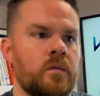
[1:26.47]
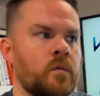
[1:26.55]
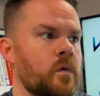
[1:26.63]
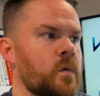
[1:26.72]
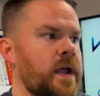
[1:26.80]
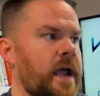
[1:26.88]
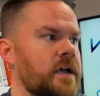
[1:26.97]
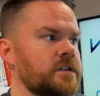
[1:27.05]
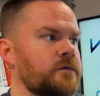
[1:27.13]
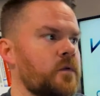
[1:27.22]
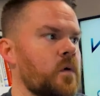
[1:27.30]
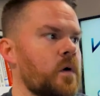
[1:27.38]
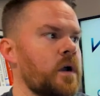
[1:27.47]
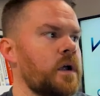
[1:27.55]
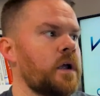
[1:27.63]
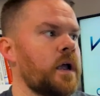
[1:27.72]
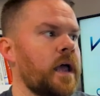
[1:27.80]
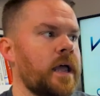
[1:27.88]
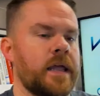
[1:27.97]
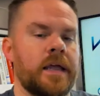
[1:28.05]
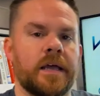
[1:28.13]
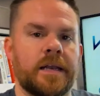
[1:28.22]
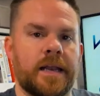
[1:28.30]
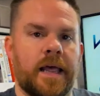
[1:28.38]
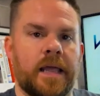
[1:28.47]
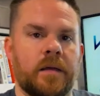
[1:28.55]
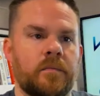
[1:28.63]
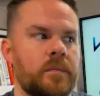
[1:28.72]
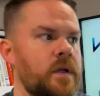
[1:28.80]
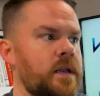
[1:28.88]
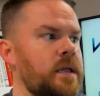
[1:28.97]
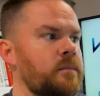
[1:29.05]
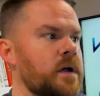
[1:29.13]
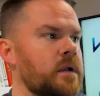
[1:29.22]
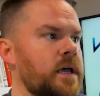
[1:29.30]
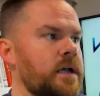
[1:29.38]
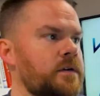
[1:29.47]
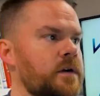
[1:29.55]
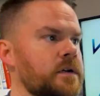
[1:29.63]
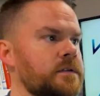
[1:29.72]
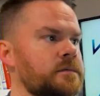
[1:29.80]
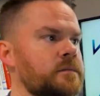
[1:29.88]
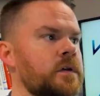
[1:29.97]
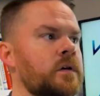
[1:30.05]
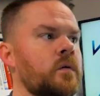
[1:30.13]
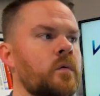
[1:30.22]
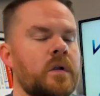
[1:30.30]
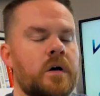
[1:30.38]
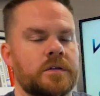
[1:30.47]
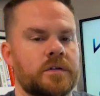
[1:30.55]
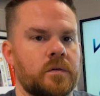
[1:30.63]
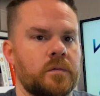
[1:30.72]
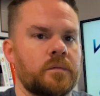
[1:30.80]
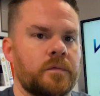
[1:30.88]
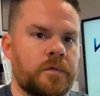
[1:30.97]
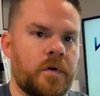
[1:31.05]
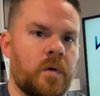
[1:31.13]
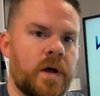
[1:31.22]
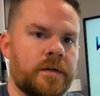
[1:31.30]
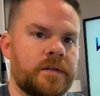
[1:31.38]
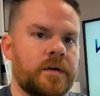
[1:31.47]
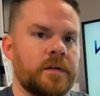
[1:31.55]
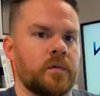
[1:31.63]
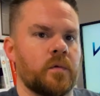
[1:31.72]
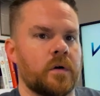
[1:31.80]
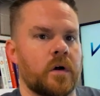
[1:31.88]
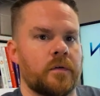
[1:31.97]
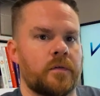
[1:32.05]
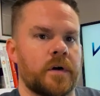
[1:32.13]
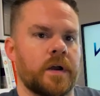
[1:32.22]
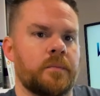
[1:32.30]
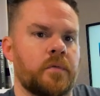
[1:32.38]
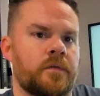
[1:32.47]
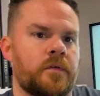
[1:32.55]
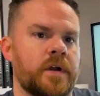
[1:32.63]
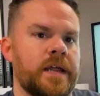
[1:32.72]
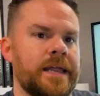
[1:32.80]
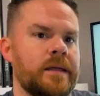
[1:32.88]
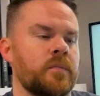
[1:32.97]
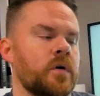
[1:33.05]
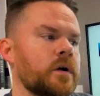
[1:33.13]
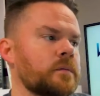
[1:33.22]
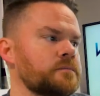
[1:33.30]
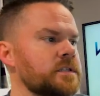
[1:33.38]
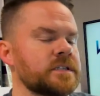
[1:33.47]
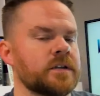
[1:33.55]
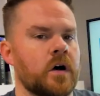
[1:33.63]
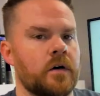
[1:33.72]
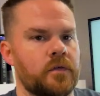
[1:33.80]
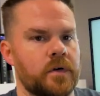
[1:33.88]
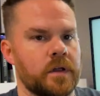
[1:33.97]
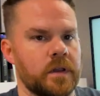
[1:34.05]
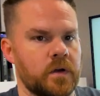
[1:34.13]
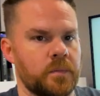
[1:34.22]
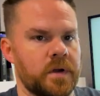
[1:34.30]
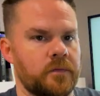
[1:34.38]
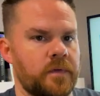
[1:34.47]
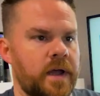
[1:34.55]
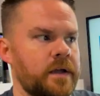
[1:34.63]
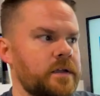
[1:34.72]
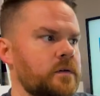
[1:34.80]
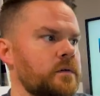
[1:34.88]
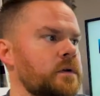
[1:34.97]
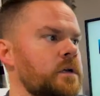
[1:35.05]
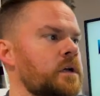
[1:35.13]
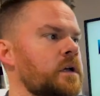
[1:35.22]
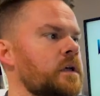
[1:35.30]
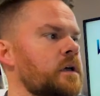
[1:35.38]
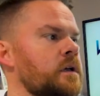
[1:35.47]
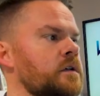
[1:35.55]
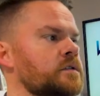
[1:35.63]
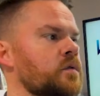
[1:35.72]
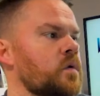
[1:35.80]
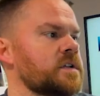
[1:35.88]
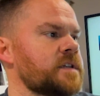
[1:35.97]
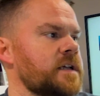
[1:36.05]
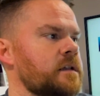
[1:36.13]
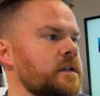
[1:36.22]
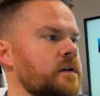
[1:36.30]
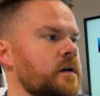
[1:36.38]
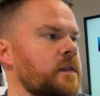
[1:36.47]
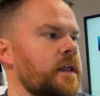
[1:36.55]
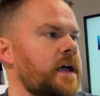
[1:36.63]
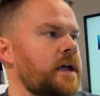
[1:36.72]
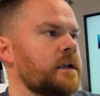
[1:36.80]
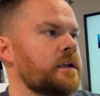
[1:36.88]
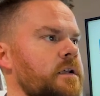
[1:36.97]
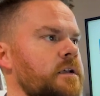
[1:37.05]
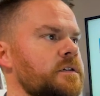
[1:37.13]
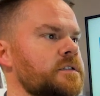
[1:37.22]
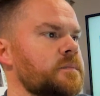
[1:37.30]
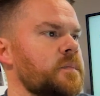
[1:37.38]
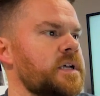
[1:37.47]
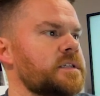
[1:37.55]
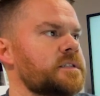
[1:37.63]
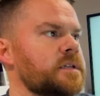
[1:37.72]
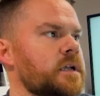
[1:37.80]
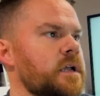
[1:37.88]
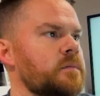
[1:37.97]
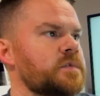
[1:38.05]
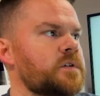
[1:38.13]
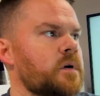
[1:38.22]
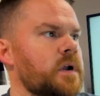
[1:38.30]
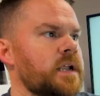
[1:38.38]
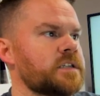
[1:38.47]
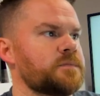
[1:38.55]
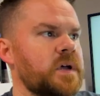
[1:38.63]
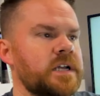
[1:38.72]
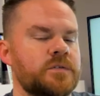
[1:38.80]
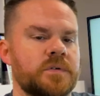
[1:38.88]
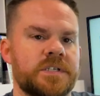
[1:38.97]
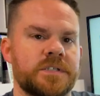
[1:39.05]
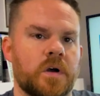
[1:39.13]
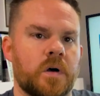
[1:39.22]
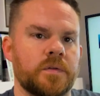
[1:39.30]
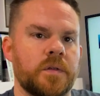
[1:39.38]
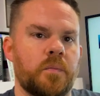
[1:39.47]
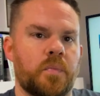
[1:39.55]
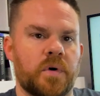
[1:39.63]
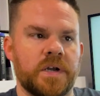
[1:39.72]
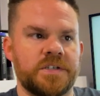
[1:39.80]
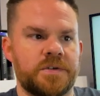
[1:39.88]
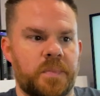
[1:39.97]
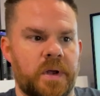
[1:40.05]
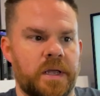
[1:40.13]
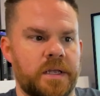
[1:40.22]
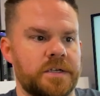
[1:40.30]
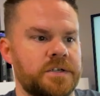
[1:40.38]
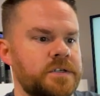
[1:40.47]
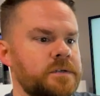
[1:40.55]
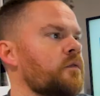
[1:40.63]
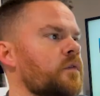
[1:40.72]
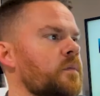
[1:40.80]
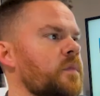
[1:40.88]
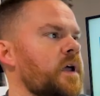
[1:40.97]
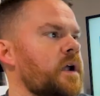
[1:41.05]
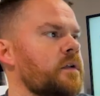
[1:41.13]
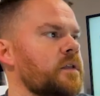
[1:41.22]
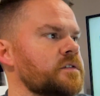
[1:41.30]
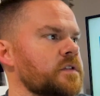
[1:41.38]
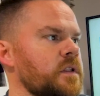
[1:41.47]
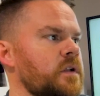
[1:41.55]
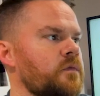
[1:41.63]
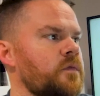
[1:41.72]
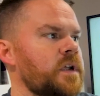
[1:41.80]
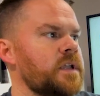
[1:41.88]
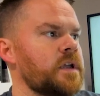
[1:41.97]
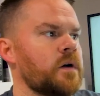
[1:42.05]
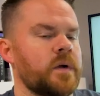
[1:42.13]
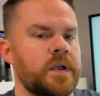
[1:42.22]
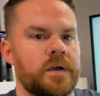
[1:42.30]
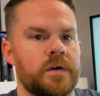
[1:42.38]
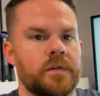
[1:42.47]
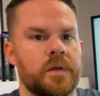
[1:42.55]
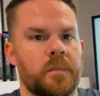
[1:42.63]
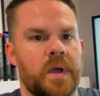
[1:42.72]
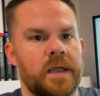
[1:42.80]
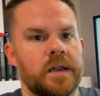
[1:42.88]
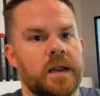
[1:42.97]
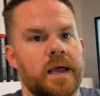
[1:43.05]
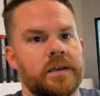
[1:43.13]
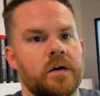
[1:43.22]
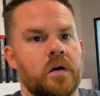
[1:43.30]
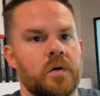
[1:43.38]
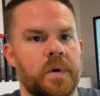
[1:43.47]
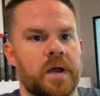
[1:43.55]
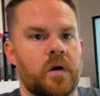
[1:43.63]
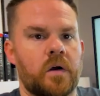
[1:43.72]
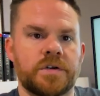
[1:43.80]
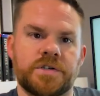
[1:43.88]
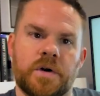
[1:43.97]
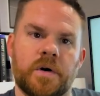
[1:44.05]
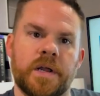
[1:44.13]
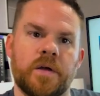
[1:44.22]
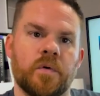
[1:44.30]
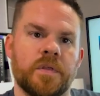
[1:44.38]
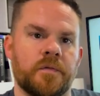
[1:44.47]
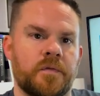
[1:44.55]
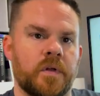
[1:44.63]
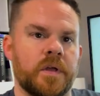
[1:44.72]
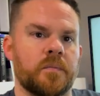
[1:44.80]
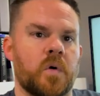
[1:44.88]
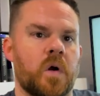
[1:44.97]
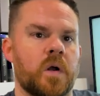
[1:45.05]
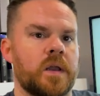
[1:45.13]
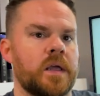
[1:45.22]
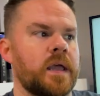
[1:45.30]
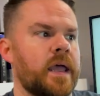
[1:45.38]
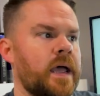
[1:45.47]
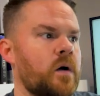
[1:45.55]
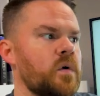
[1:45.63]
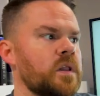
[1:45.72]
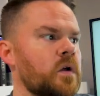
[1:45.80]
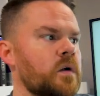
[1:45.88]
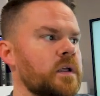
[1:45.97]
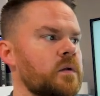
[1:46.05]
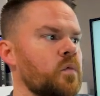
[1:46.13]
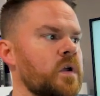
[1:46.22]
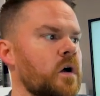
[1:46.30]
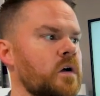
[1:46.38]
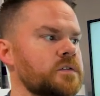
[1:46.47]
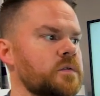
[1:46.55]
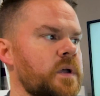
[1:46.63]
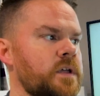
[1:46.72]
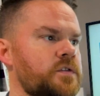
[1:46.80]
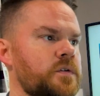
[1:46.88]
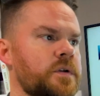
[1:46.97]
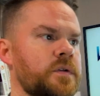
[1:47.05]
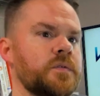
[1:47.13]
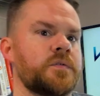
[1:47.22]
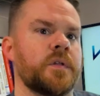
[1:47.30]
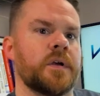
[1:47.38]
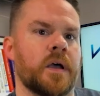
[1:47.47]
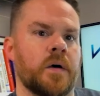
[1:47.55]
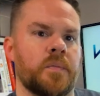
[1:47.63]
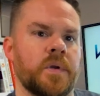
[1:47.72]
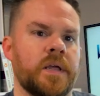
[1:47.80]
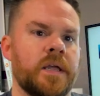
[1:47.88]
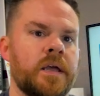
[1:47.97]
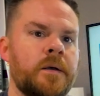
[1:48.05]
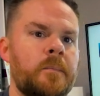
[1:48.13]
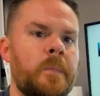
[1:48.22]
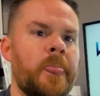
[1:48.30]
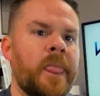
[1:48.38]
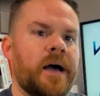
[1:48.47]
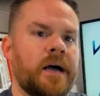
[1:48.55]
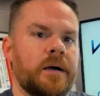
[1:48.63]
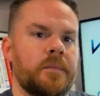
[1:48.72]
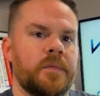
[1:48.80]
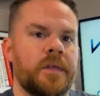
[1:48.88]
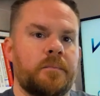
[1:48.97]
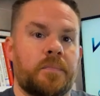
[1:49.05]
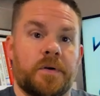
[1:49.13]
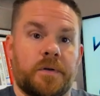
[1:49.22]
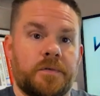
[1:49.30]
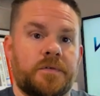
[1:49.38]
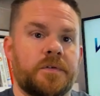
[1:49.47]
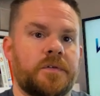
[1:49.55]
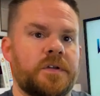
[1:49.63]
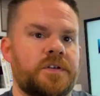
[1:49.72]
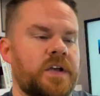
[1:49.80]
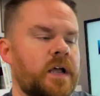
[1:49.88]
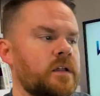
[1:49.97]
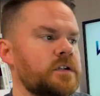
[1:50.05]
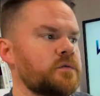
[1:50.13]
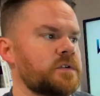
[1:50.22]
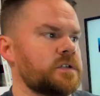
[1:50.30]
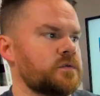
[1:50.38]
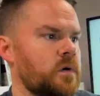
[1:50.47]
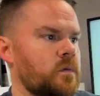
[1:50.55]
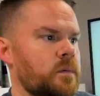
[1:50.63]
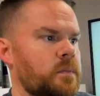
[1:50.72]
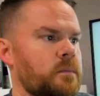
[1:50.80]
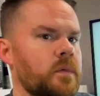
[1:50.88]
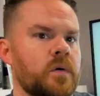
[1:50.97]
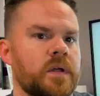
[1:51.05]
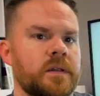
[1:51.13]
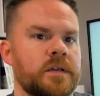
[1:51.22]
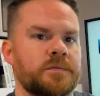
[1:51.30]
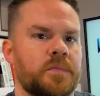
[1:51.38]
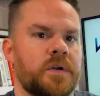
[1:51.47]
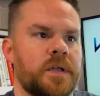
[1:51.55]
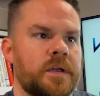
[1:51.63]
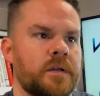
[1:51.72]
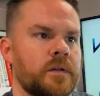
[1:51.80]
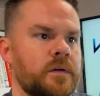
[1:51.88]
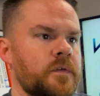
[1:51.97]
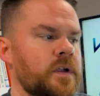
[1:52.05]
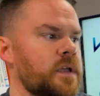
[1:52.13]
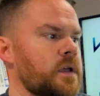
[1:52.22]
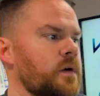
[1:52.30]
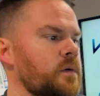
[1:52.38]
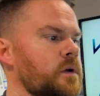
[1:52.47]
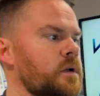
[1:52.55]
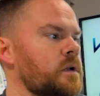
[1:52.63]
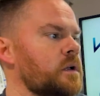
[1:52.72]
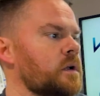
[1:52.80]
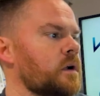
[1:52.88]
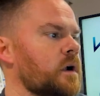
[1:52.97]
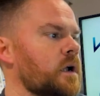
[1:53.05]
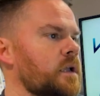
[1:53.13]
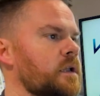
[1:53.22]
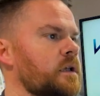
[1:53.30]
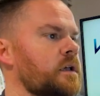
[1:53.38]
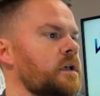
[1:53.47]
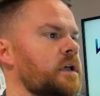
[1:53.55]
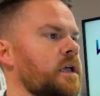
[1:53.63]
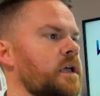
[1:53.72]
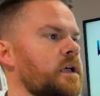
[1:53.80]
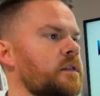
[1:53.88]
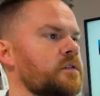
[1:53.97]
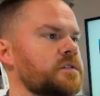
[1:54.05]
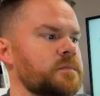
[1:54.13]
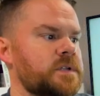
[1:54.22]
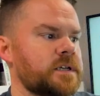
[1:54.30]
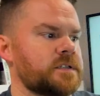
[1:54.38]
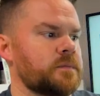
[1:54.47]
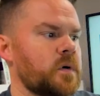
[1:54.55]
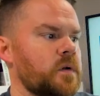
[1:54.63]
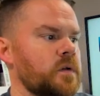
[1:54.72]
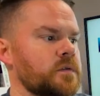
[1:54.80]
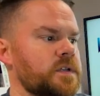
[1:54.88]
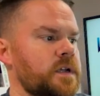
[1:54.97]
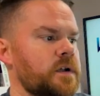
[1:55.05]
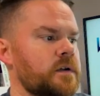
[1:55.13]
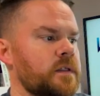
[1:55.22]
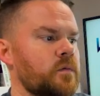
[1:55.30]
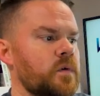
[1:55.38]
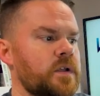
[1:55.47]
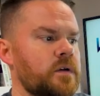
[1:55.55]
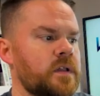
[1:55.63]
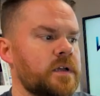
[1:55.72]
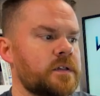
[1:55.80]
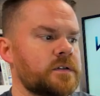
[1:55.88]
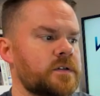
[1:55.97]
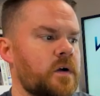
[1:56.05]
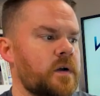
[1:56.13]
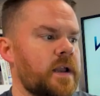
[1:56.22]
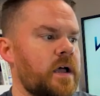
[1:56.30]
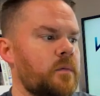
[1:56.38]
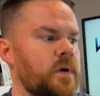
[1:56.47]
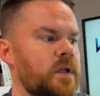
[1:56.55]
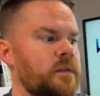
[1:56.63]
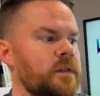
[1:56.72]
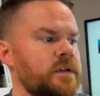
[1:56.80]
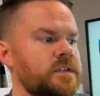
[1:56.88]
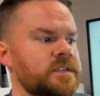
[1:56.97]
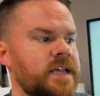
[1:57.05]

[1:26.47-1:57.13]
where we ask for a name and email address. We'll also throw out there that we're offering up a free ebook, just offering a little bit of value. So once they click on that, submits, comes to our next page, which is called the Bridge page. From there, there's a little video here that Megan and I talk about our journey with affiliate marketing, how we learned it, and we also introduce the company that produces the challenge, which is what we're promoting in this particular video. All right, and there's some testimonials here, and then when you click the Start Now button, this is